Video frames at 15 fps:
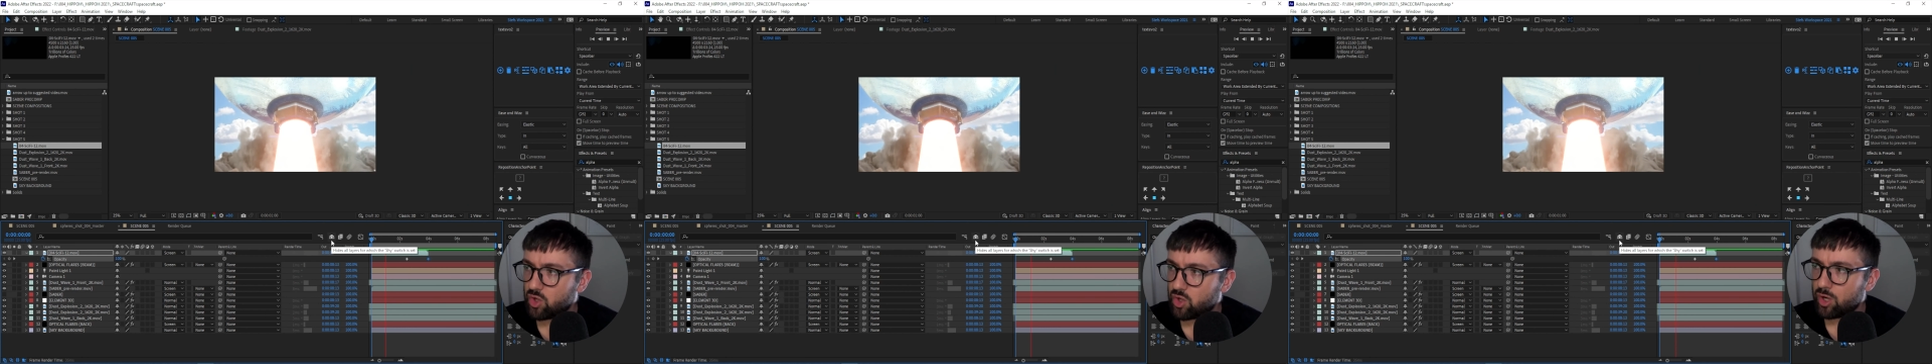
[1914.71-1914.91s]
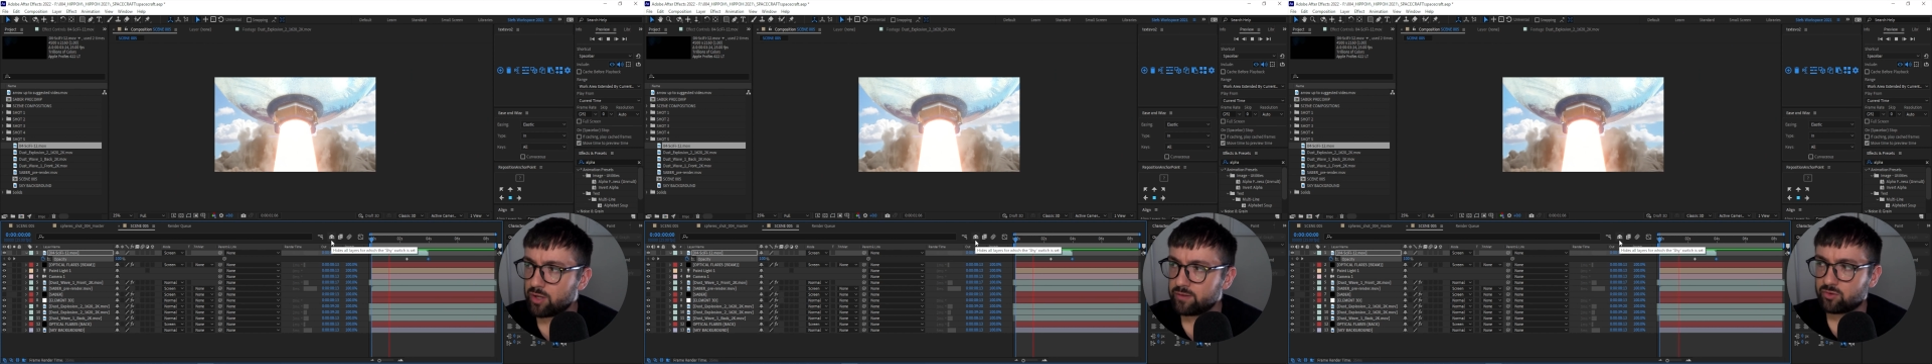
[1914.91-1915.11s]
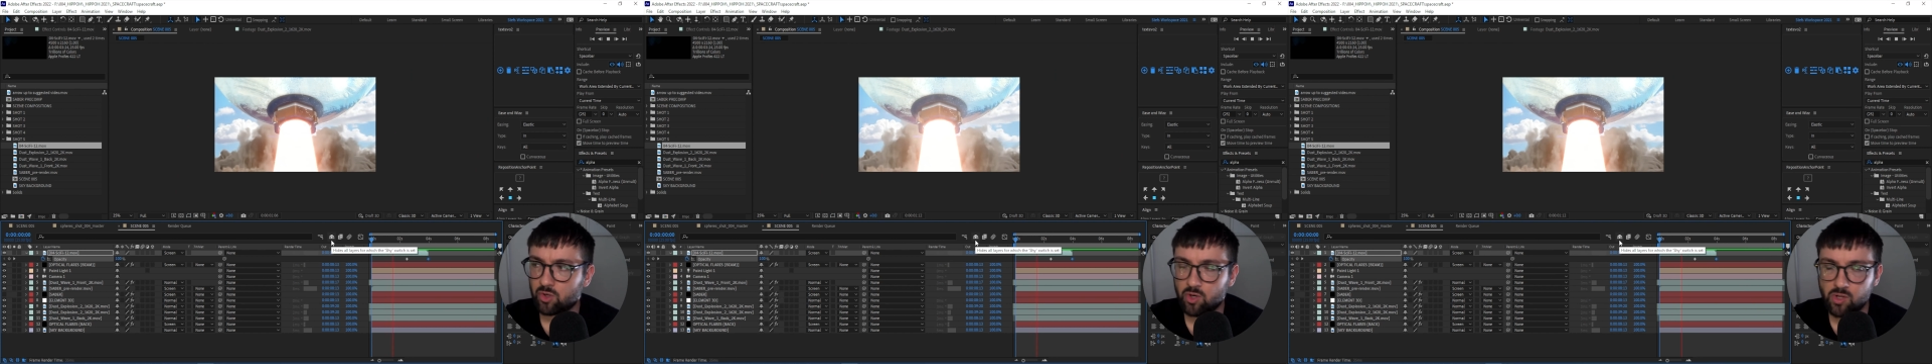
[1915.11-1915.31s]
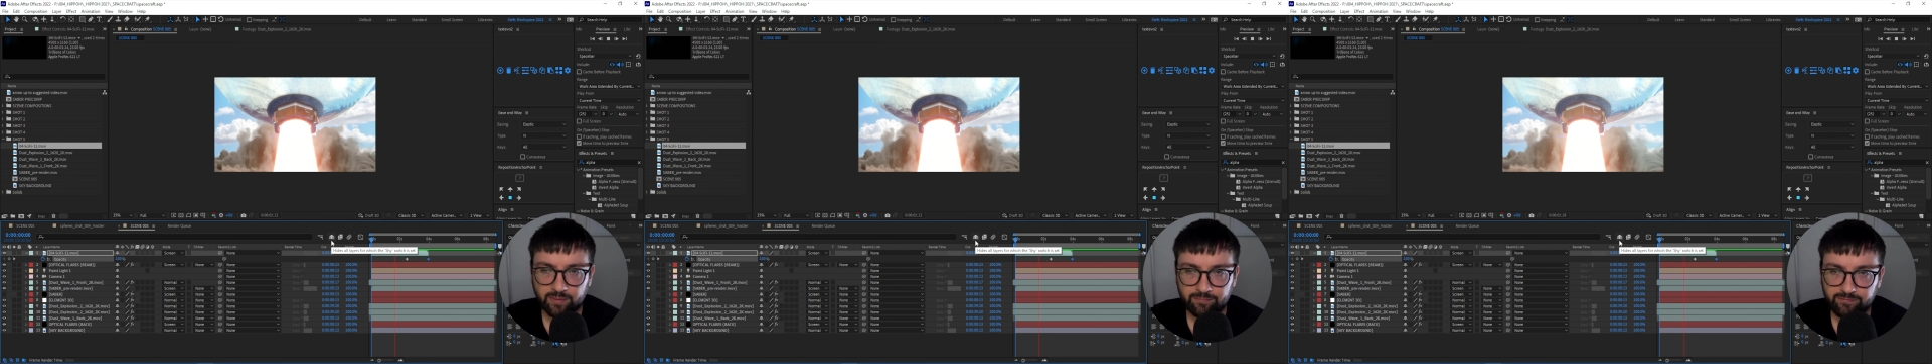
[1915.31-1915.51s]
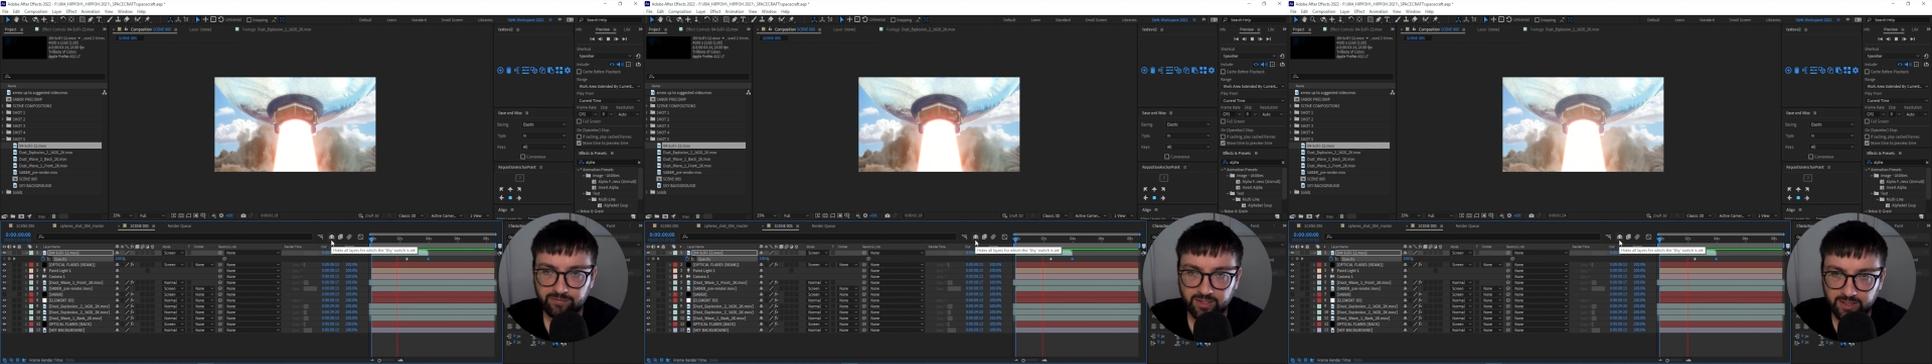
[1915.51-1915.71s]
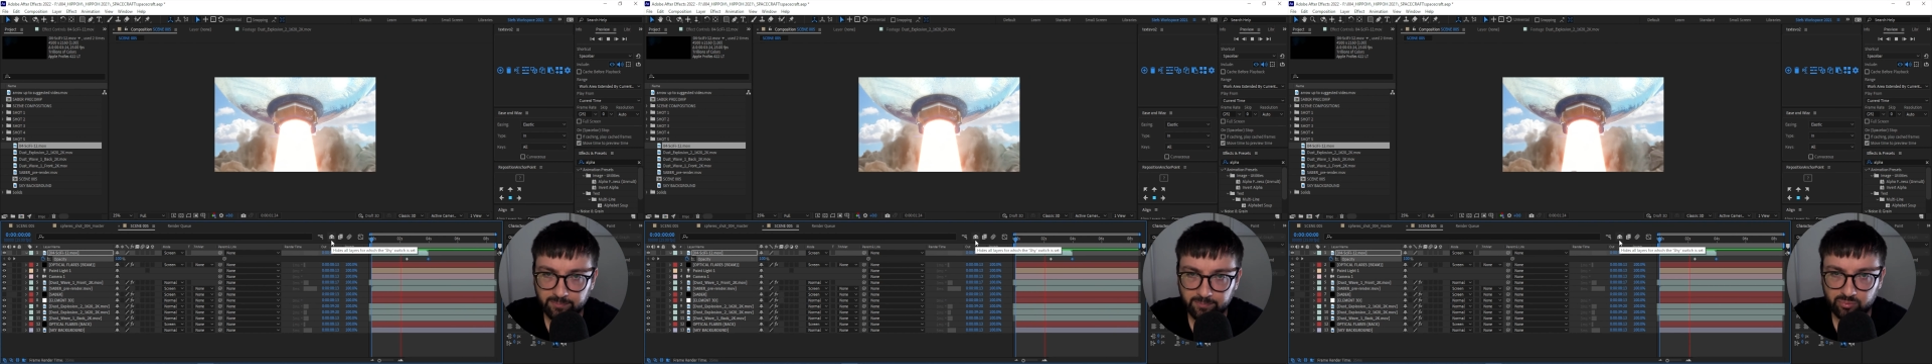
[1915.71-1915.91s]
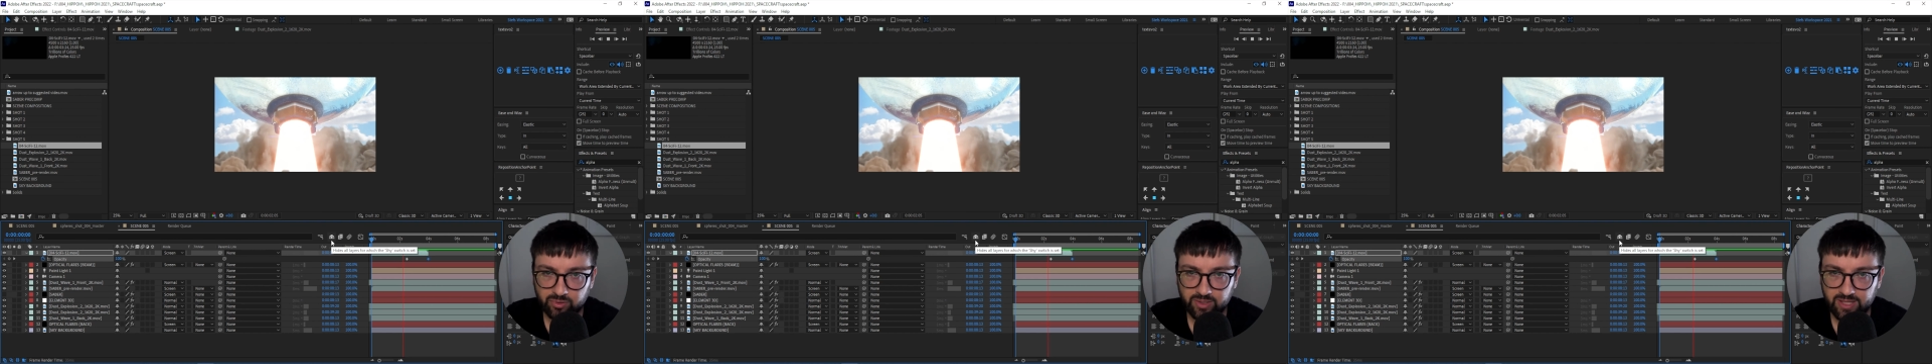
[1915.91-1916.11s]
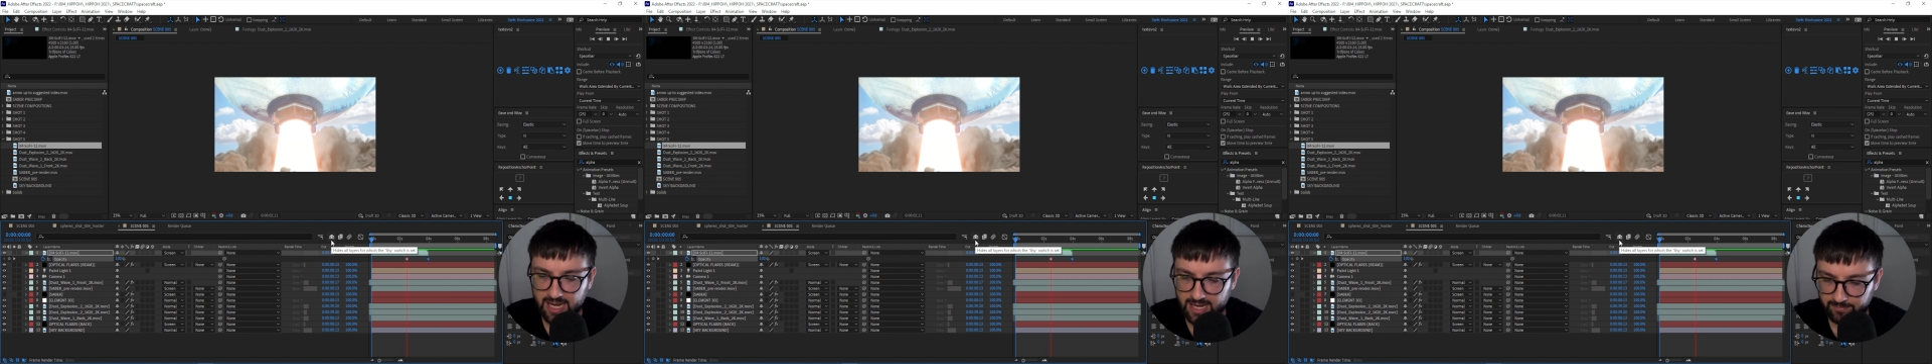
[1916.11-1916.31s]
So overall, I'm feeling
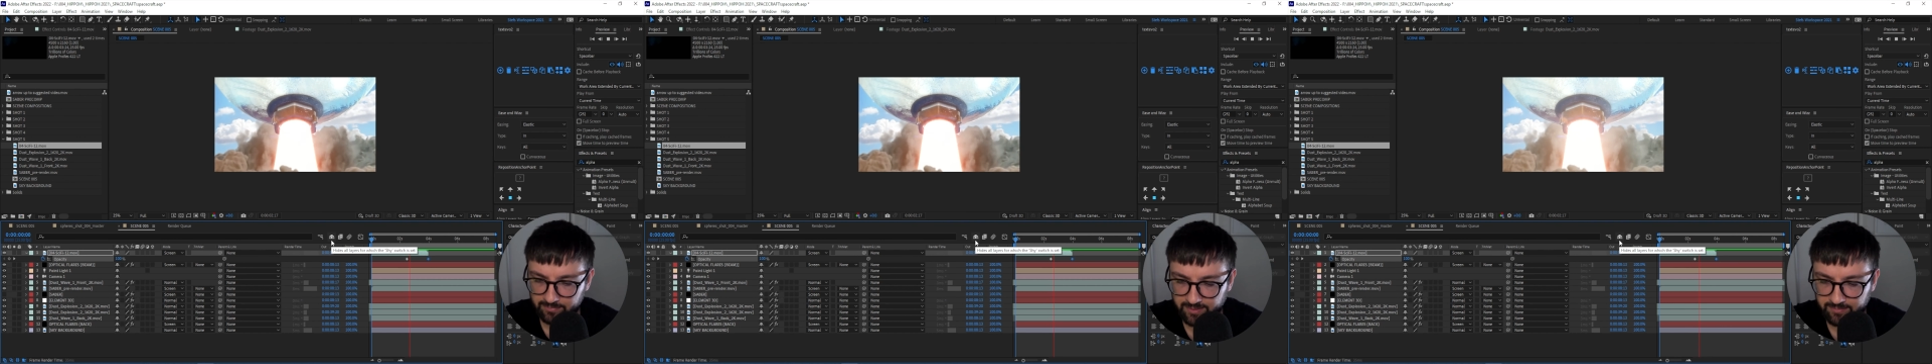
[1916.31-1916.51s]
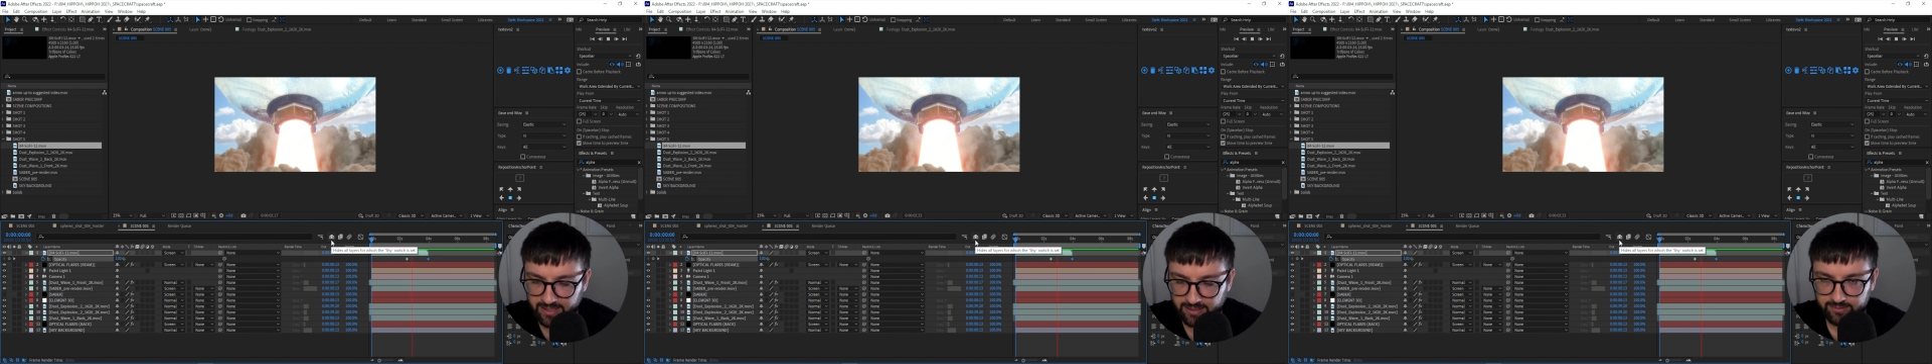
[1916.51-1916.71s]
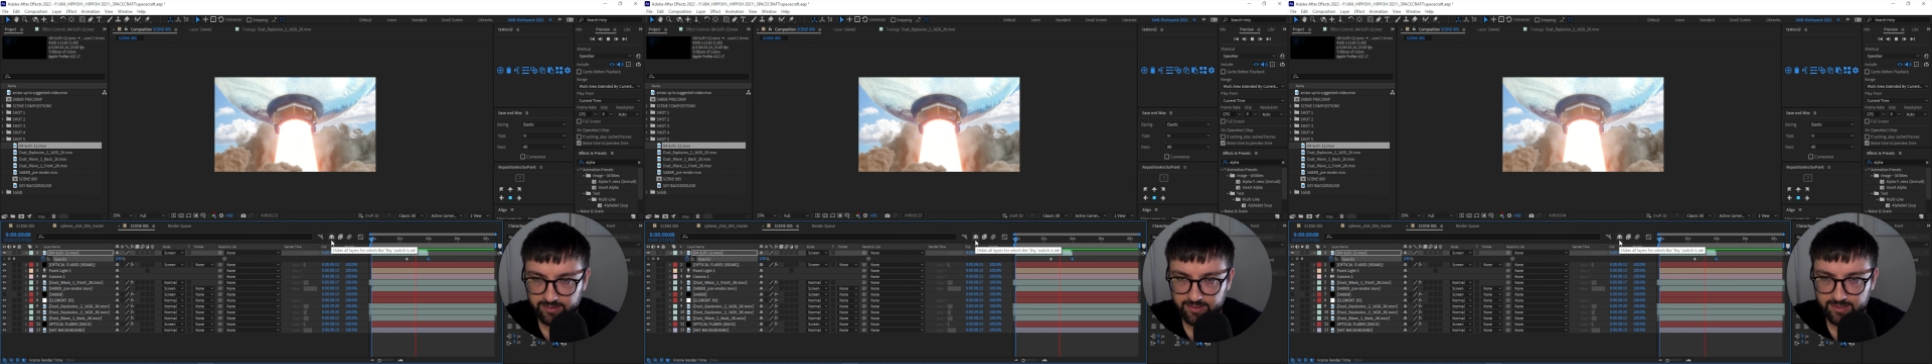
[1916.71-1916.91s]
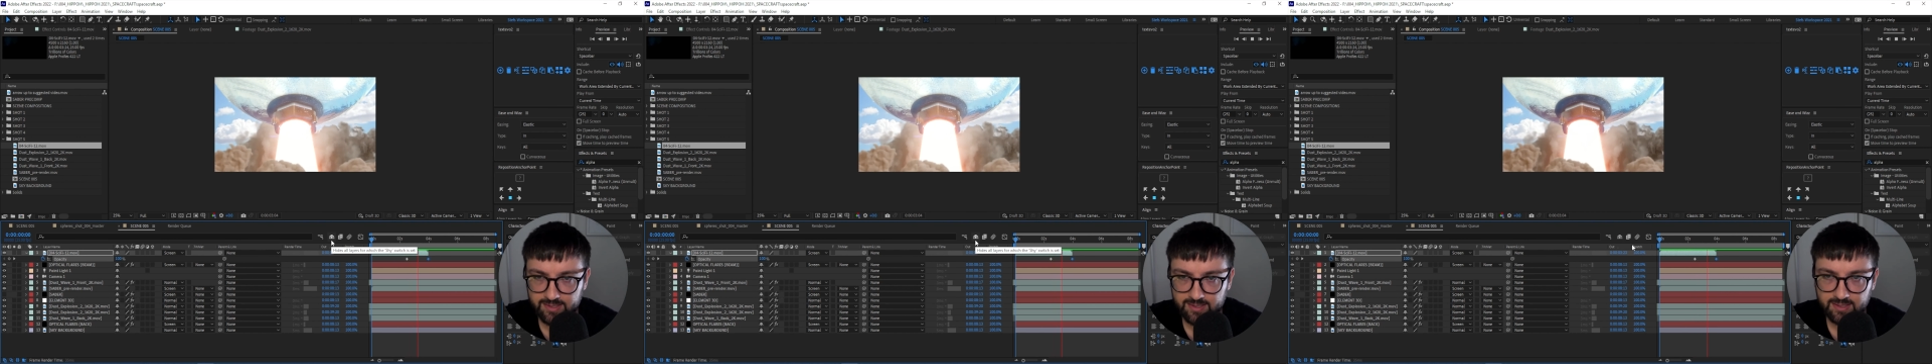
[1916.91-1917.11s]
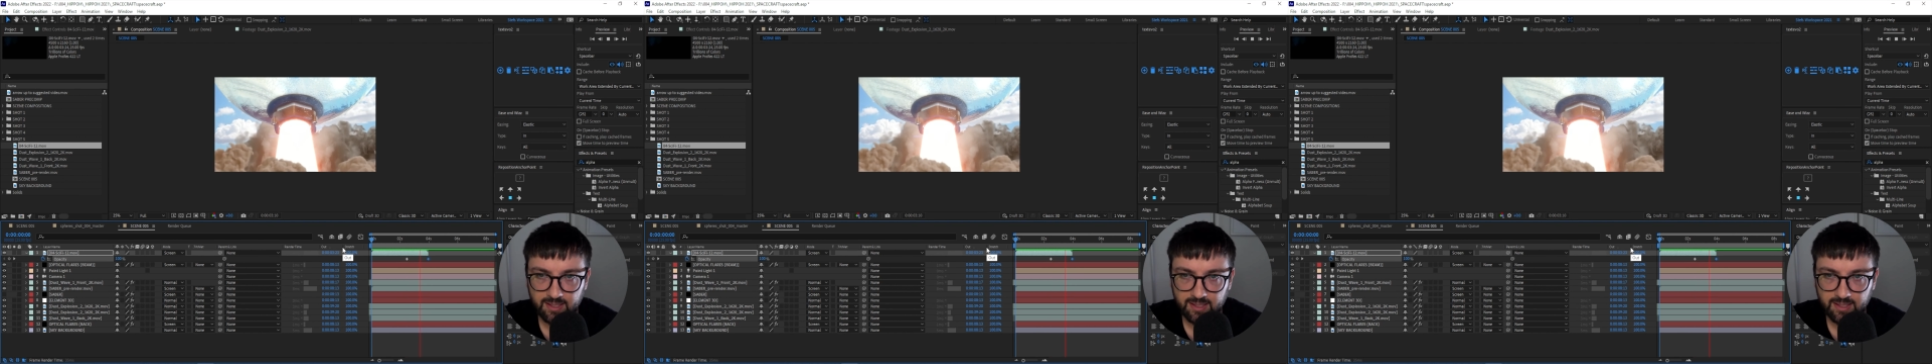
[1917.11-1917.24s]
pretty happy about this.